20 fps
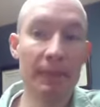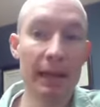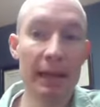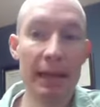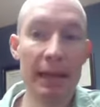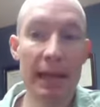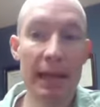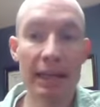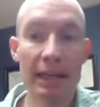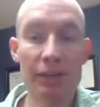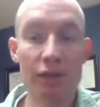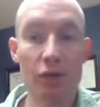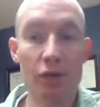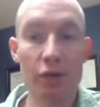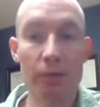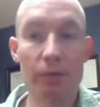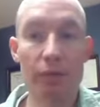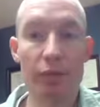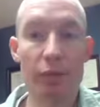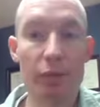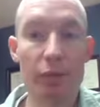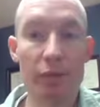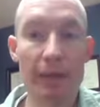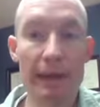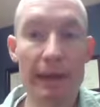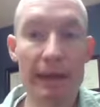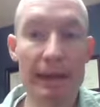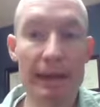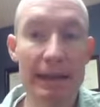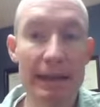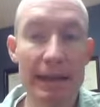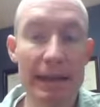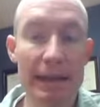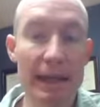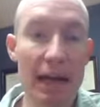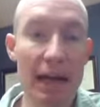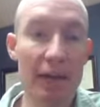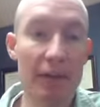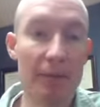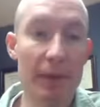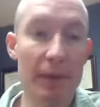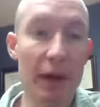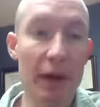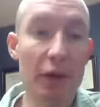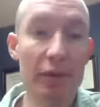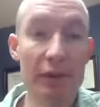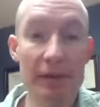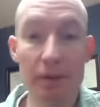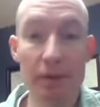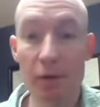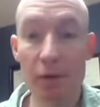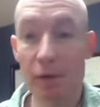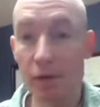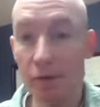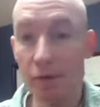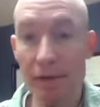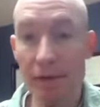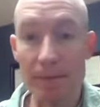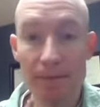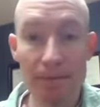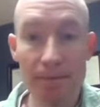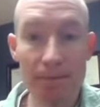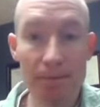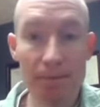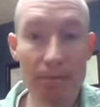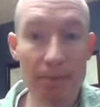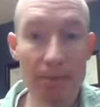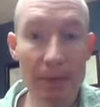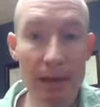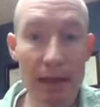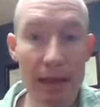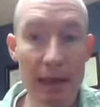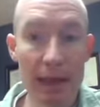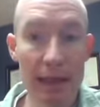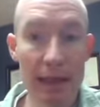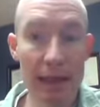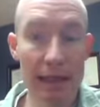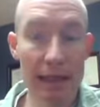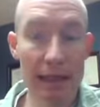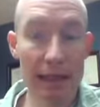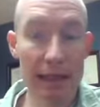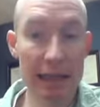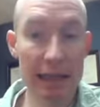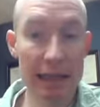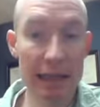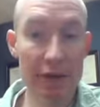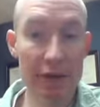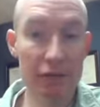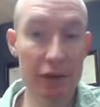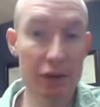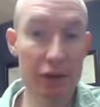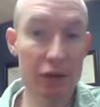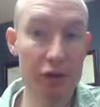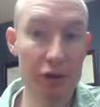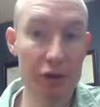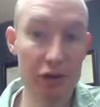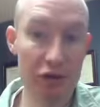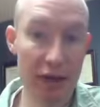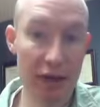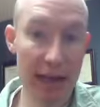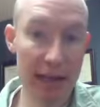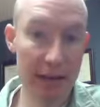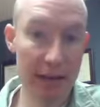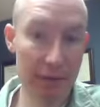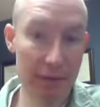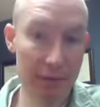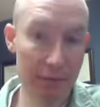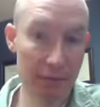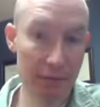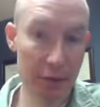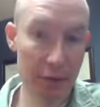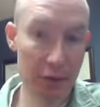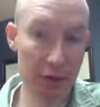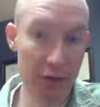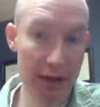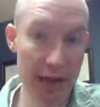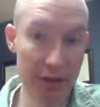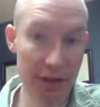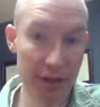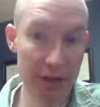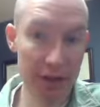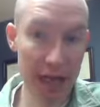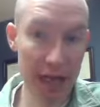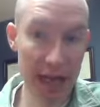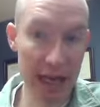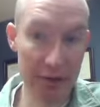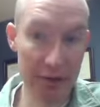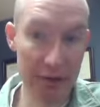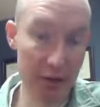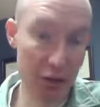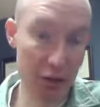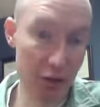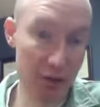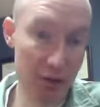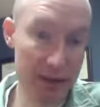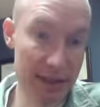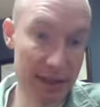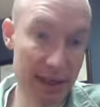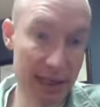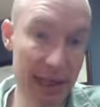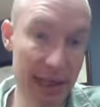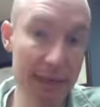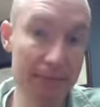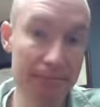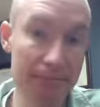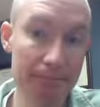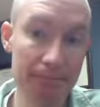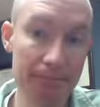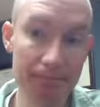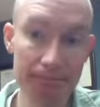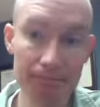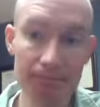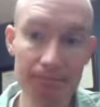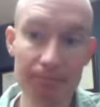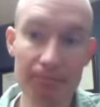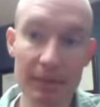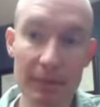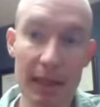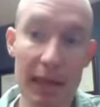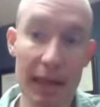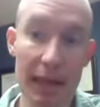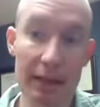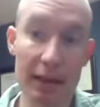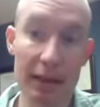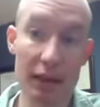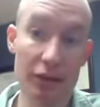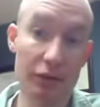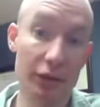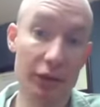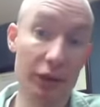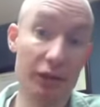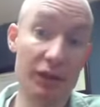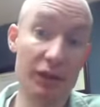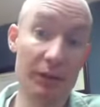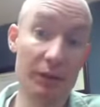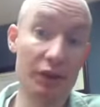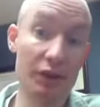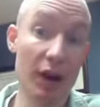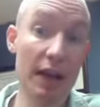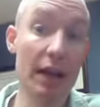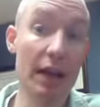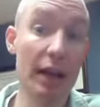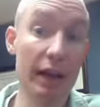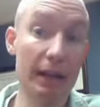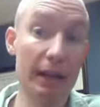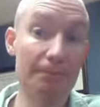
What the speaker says: And so improving how the pelvis moves, it can reduce strain further down the chain towards the knee, and thus reduce some strain on it.